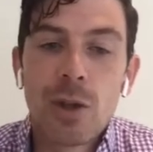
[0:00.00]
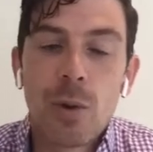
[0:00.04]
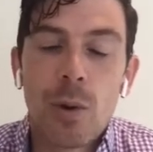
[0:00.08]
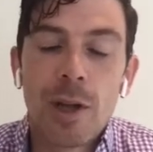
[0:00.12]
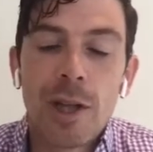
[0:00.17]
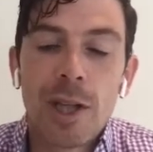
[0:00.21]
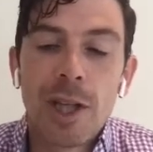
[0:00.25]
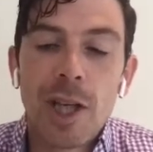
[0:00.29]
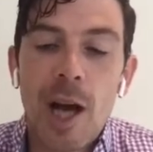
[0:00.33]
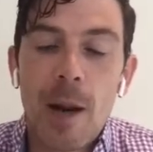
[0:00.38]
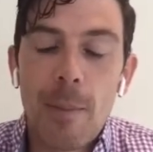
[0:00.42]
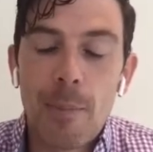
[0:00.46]
So
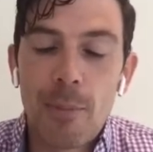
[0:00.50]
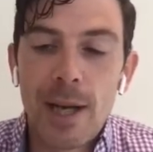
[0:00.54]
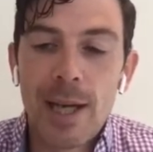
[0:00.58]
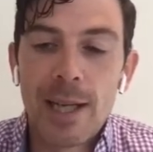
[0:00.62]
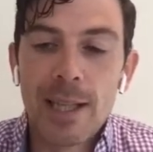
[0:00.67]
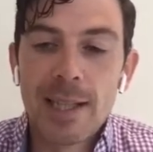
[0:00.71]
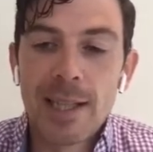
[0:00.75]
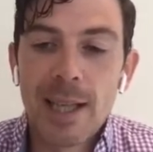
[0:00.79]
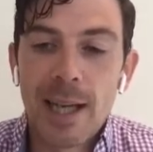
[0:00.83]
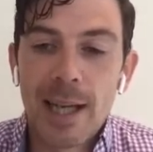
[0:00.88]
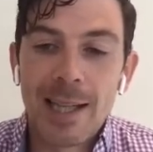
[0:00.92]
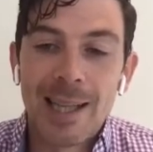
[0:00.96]
on the
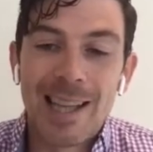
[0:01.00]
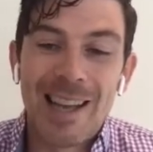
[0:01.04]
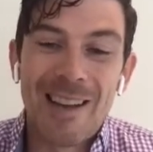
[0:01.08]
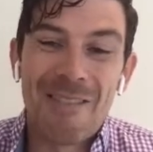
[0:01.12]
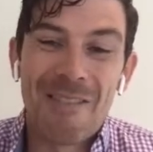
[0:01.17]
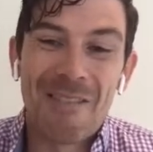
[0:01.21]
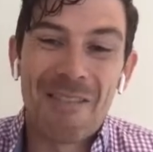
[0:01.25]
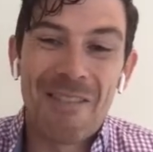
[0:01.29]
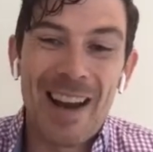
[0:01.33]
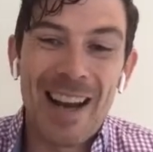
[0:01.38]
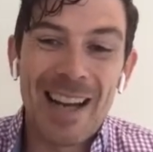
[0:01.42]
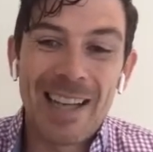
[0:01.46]
operated side, they
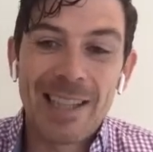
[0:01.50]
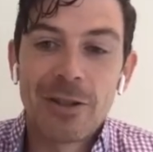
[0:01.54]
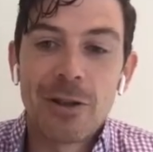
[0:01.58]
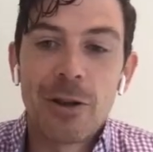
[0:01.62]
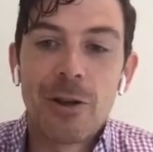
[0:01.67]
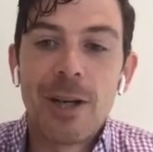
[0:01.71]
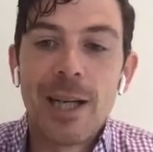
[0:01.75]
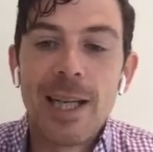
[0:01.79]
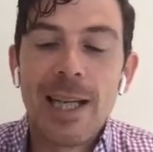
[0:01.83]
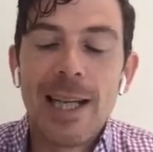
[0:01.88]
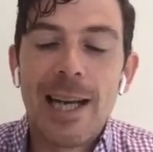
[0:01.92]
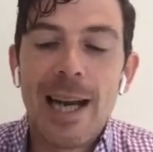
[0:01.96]
flexed
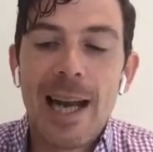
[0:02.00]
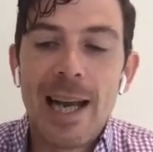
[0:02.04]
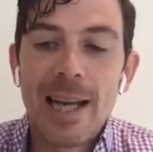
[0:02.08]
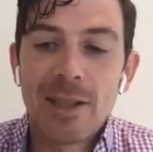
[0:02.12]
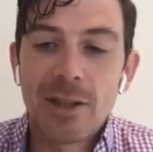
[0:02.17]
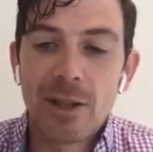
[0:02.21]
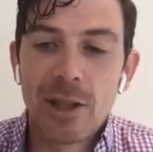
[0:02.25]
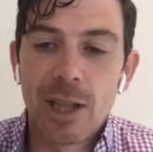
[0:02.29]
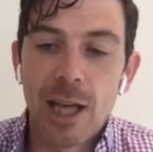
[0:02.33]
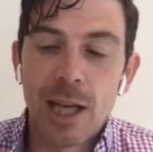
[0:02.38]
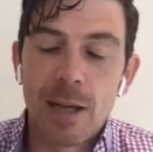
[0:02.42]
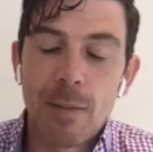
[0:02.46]
their knee
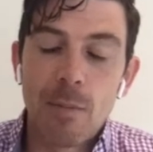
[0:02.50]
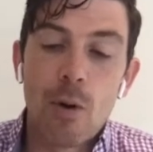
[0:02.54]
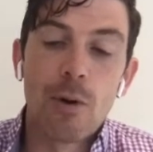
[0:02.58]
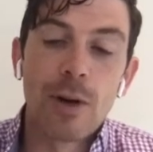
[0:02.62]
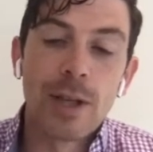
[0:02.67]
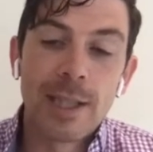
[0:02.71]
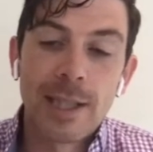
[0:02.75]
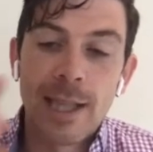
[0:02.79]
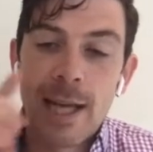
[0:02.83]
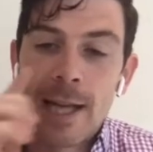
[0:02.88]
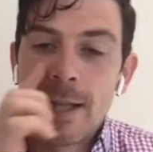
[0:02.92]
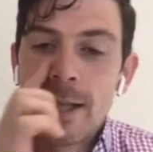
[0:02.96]
less, so they had a more
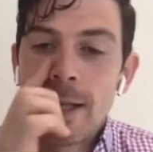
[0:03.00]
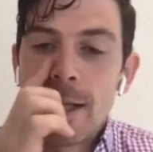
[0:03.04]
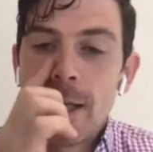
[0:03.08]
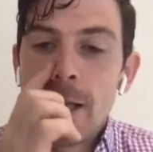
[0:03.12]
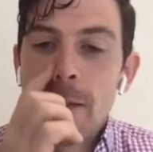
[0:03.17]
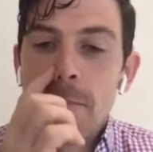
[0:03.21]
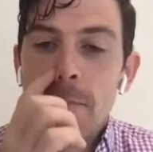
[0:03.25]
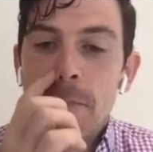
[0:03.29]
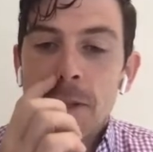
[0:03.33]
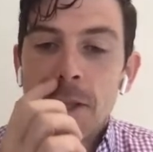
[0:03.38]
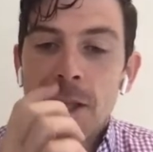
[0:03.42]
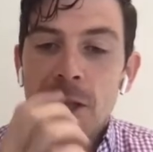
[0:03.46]
extended
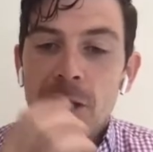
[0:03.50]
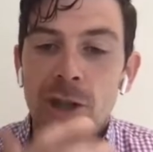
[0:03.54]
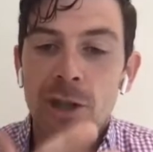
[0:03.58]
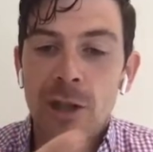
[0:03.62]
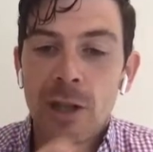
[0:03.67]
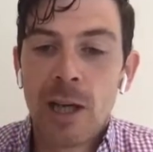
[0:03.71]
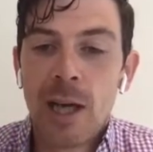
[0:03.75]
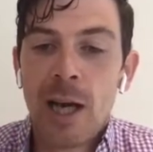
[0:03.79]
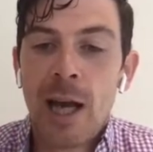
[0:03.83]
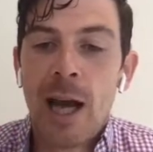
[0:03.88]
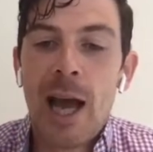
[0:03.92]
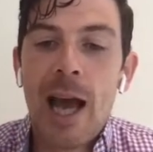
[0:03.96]
knee
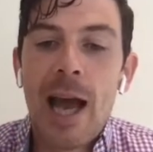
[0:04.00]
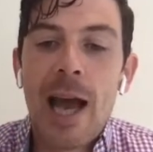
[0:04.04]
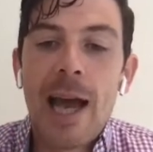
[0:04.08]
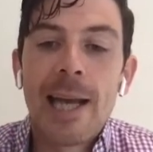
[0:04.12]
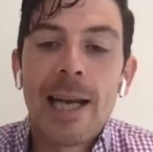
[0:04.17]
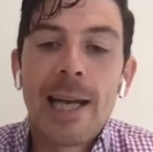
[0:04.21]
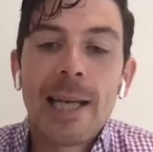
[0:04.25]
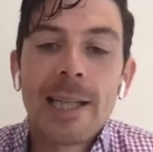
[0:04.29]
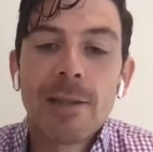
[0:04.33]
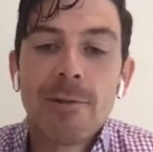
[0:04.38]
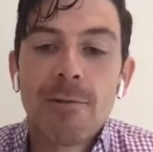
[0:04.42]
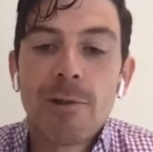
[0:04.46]
position,
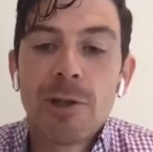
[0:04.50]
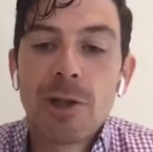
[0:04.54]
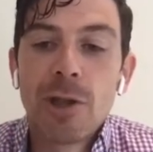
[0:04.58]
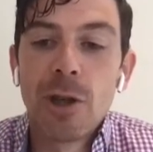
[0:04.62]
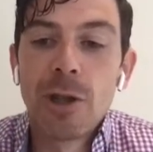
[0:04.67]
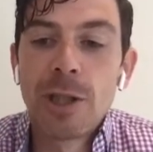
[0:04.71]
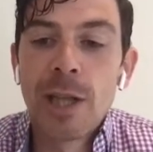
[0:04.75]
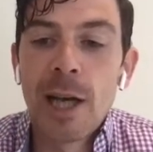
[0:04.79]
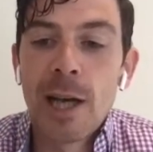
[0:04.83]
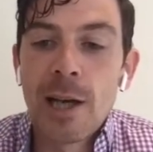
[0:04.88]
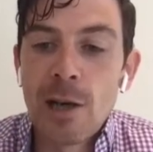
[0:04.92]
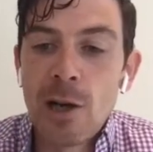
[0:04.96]
and as a
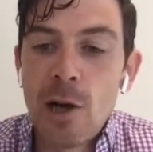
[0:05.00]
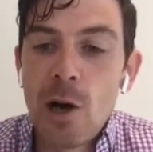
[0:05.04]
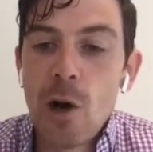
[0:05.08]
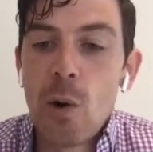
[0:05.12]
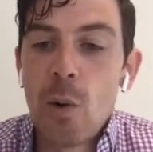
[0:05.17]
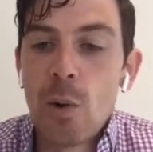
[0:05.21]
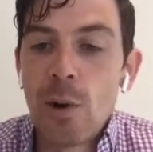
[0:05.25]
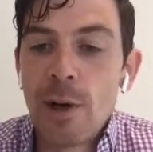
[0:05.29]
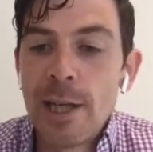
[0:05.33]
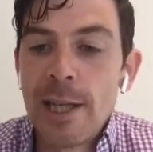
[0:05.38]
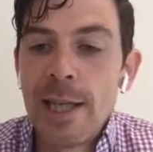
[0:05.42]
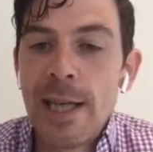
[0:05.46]
result had
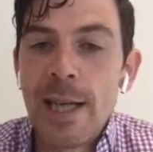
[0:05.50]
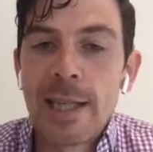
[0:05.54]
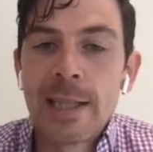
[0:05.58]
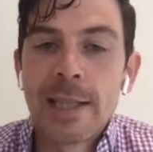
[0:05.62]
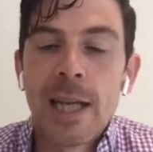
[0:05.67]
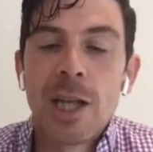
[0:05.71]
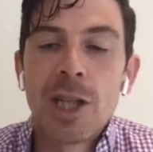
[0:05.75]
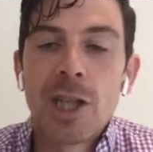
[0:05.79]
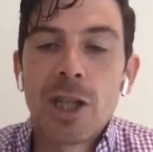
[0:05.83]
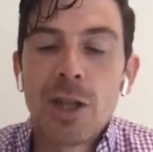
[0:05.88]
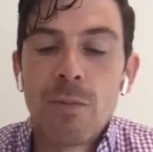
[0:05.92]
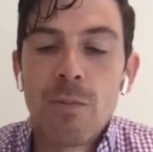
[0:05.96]
lower knee
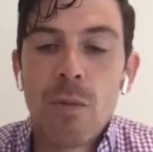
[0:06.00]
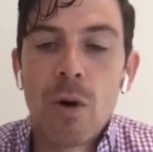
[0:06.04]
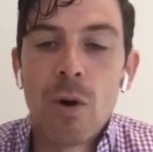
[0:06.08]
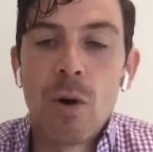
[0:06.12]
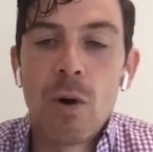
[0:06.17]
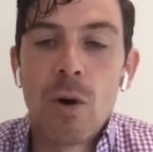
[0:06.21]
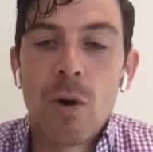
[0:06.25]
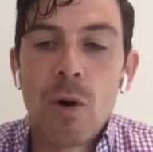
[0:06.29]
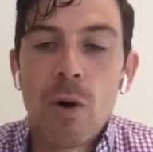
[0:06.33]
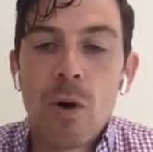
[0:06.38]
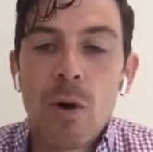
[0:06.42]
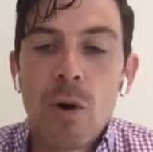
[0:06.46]
extension
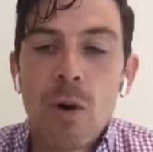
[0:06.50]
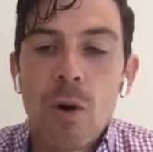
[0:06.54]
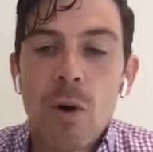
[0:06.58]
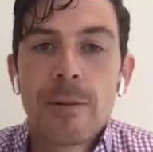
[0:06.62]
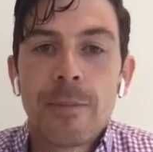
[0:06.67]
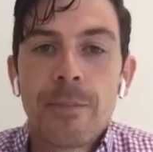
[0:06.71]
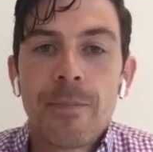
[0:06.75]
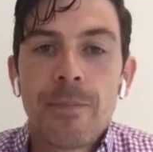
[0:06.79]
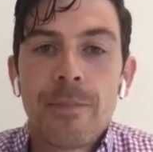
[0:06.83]
moments.